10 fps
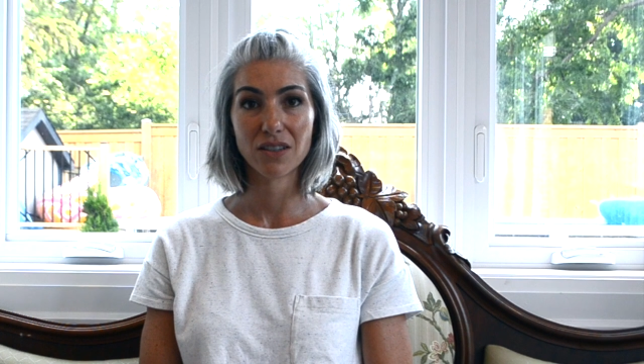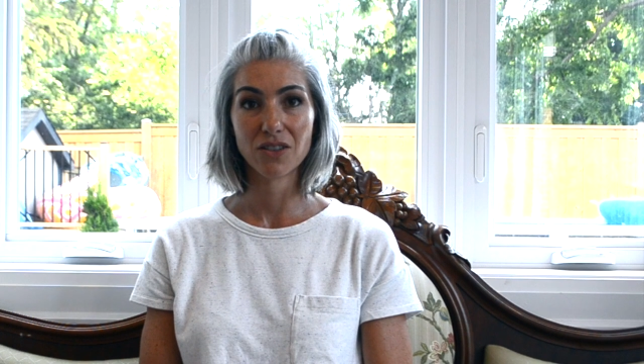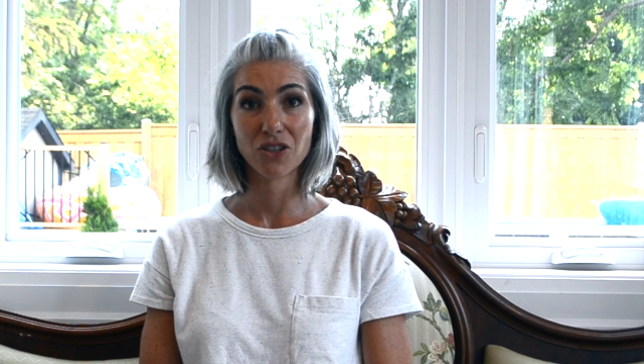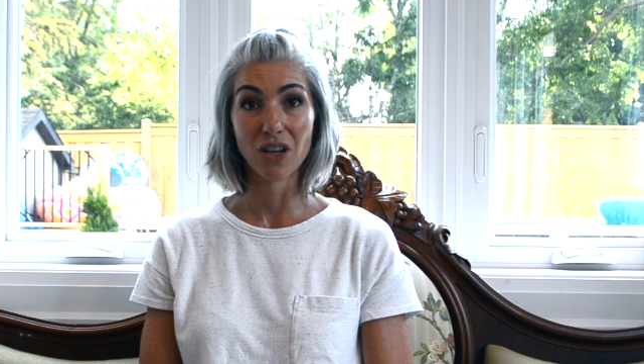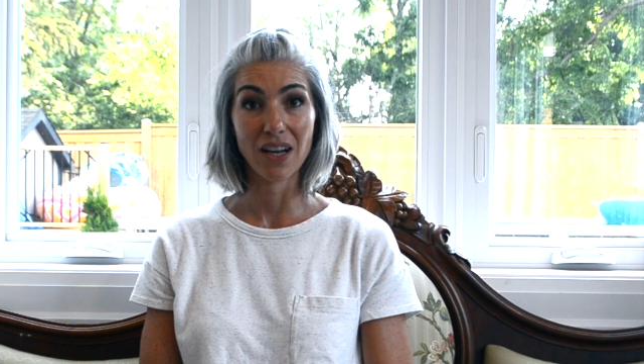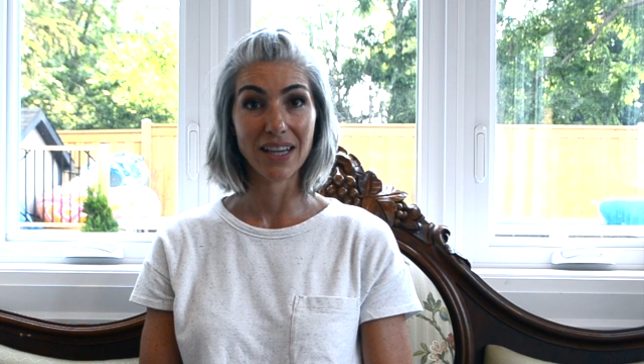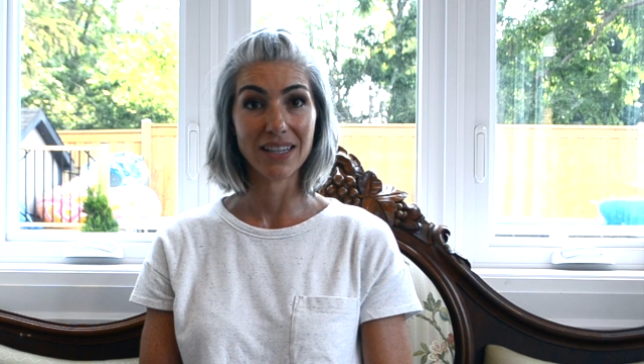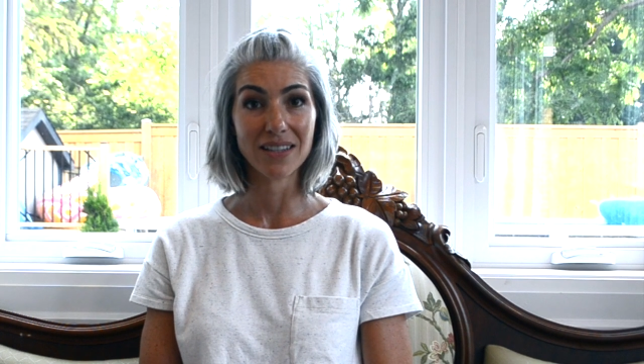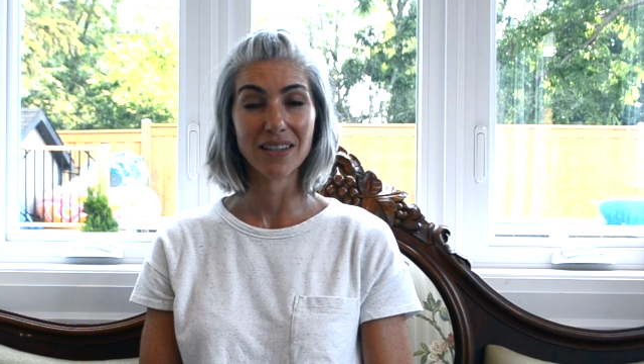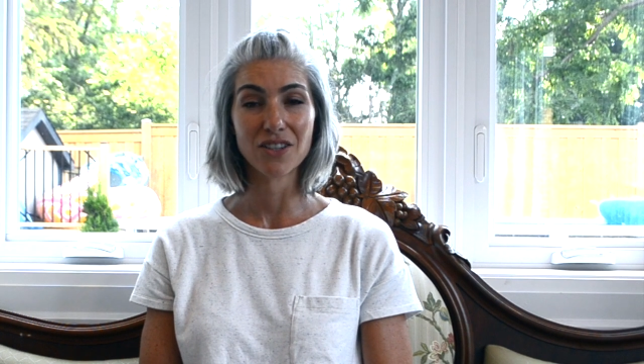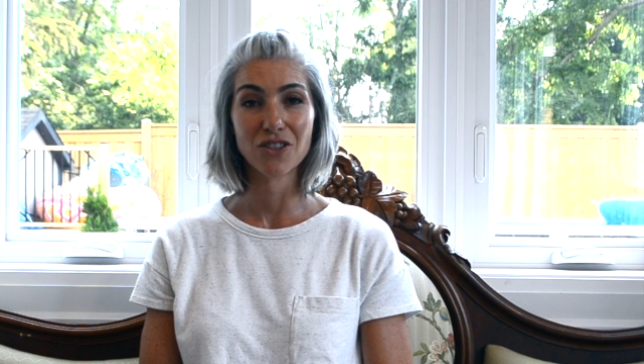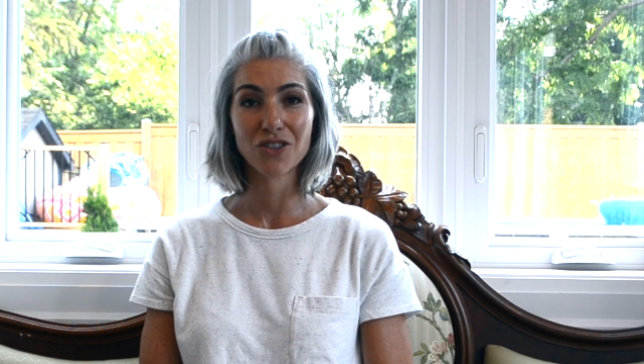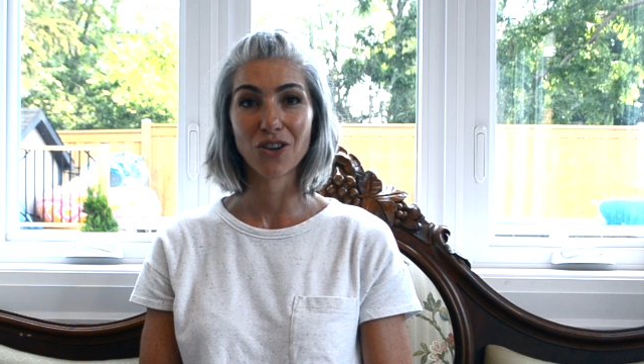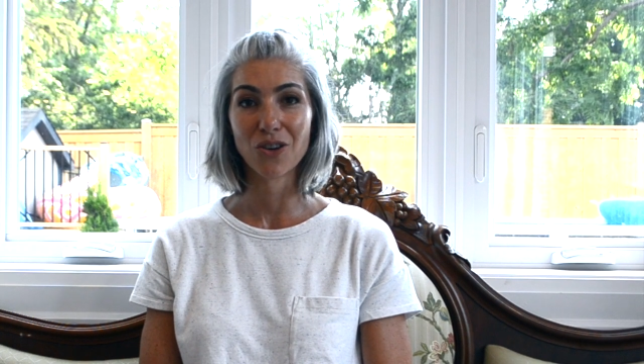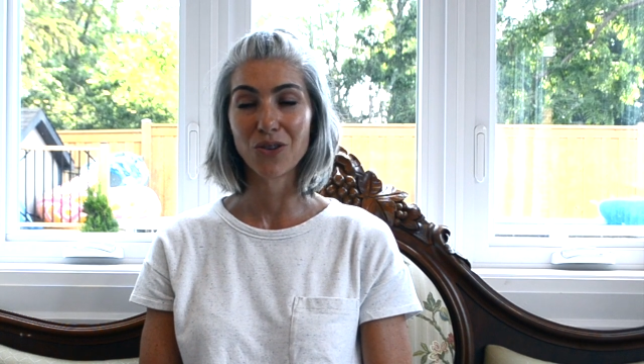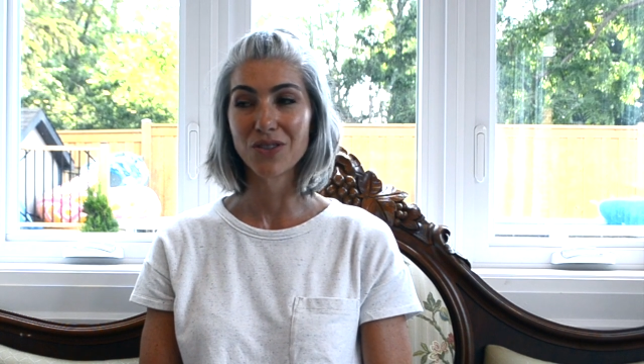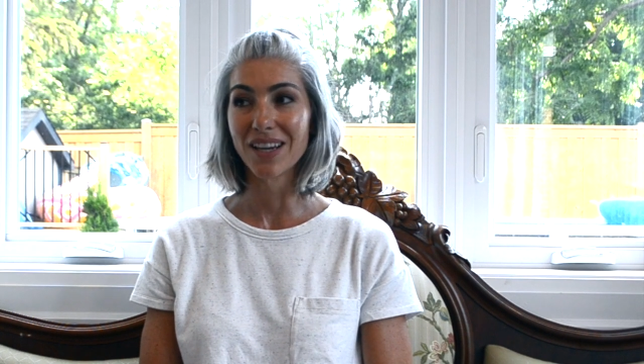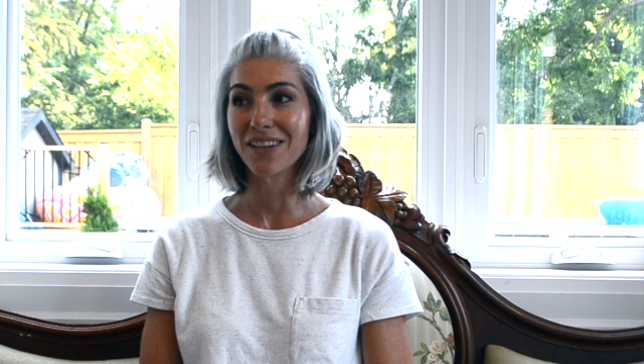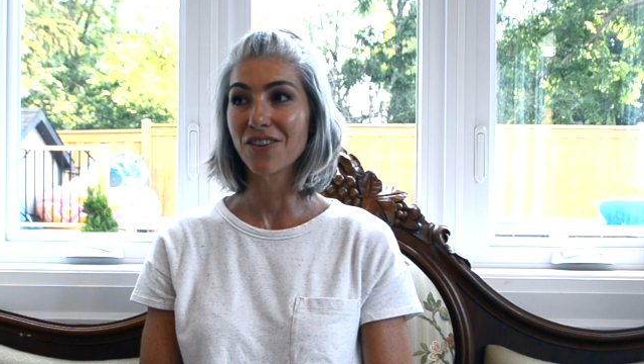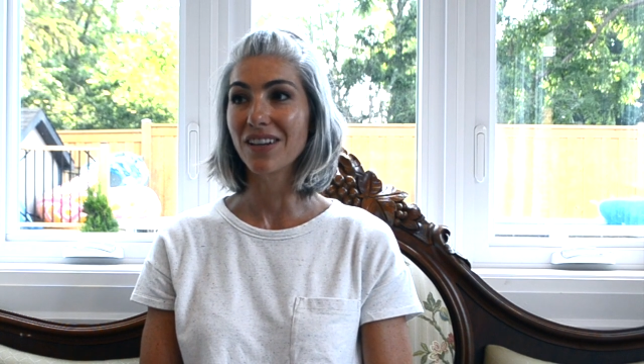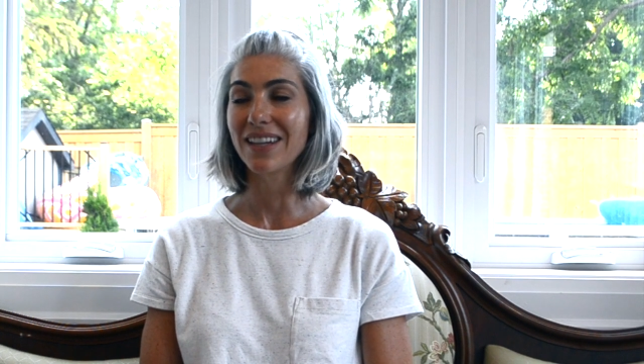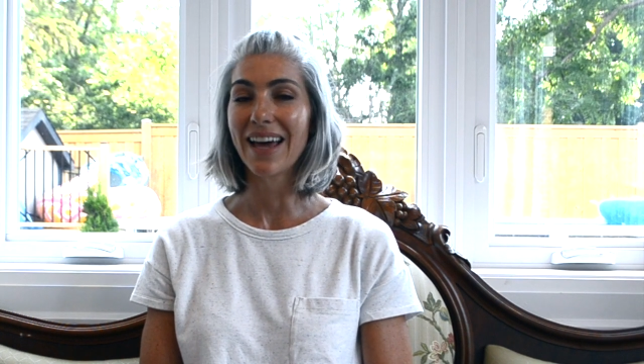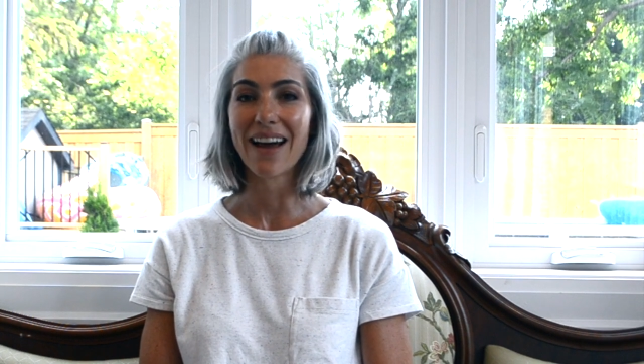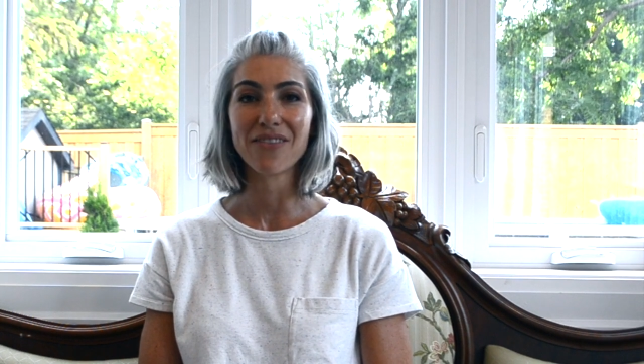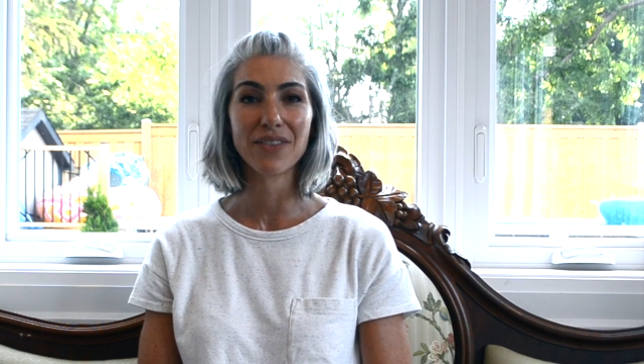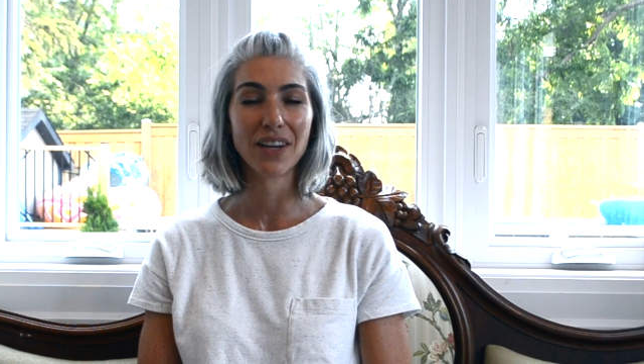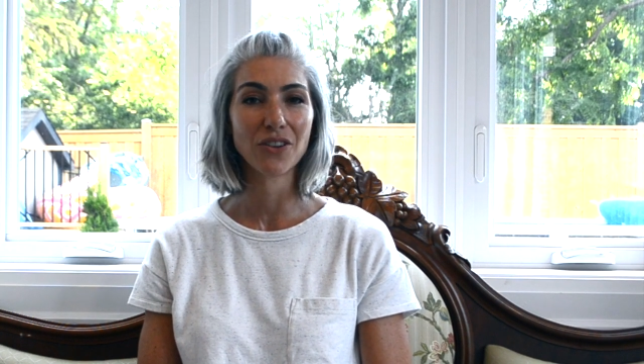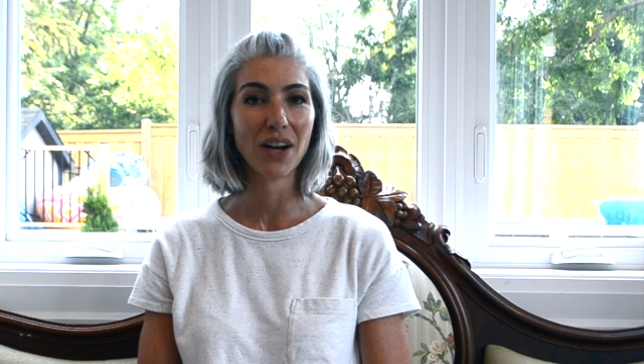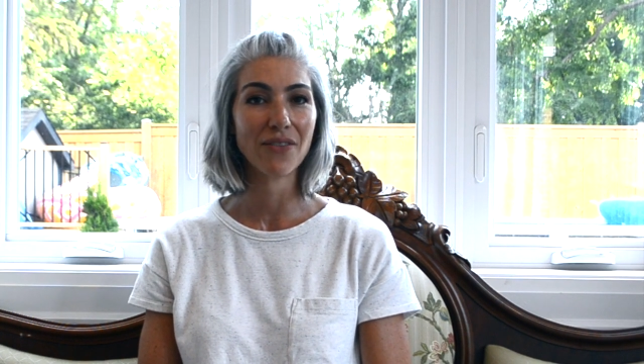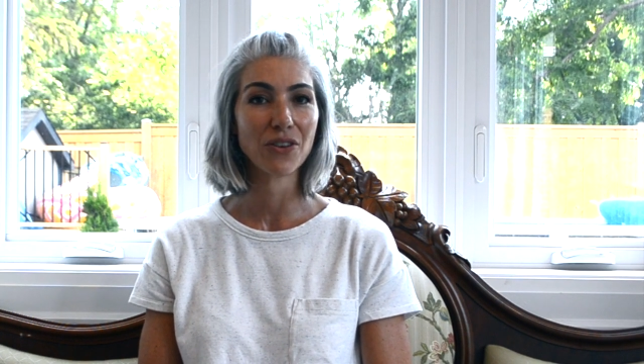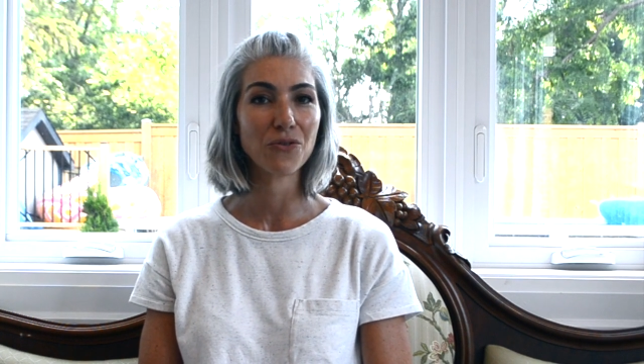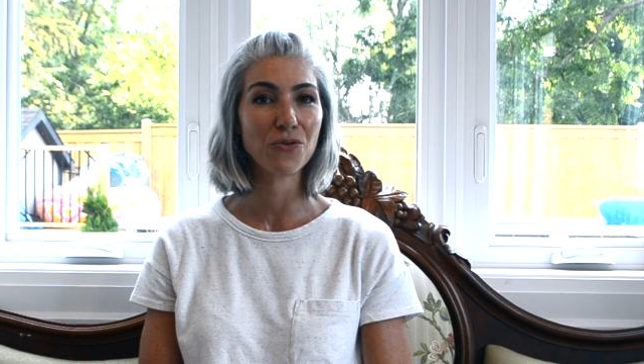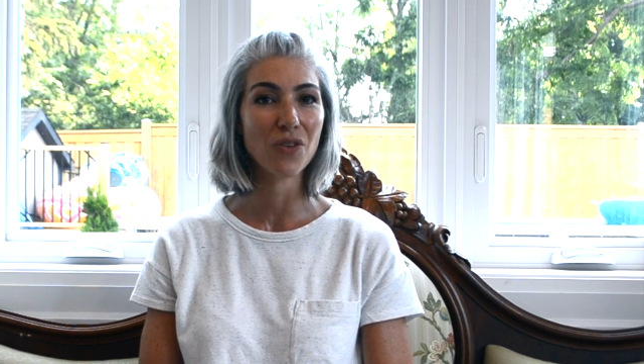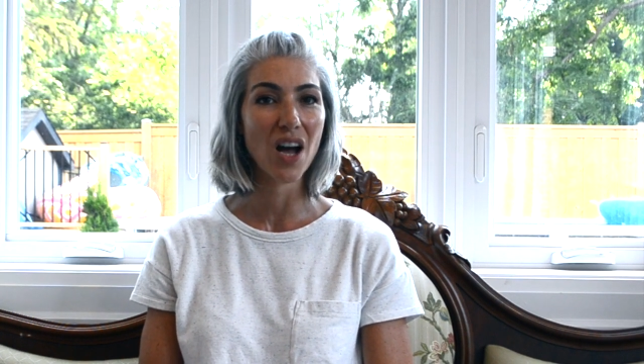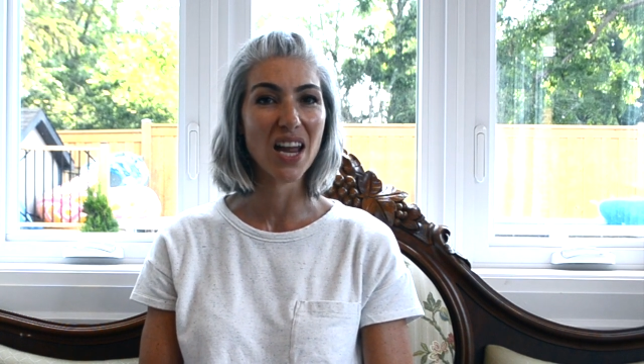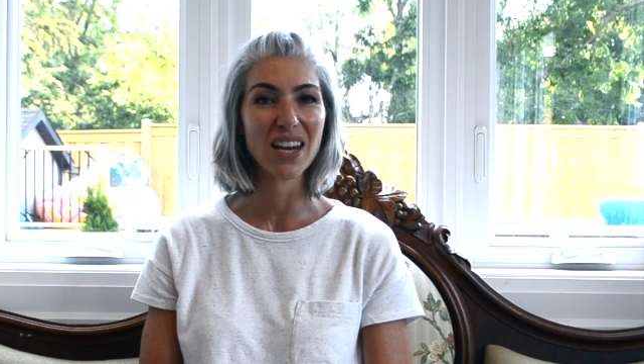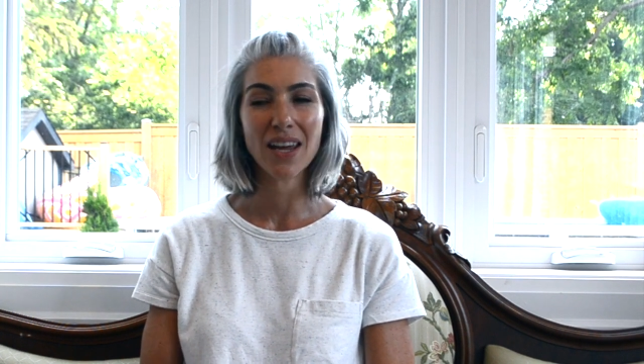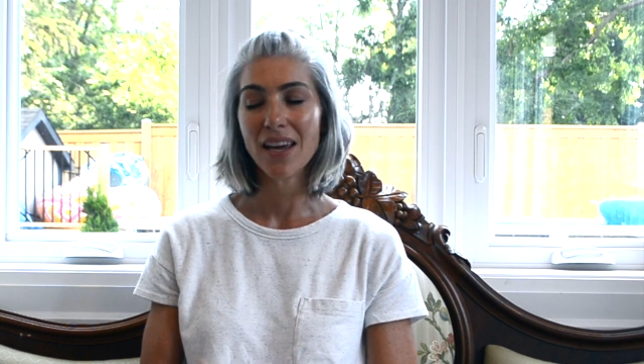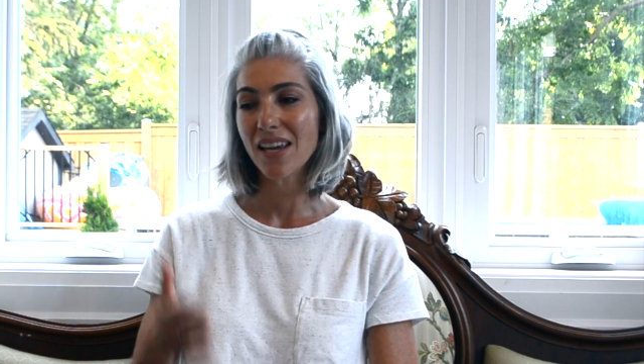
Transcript: shines and that shows and you're laughing and you're having fun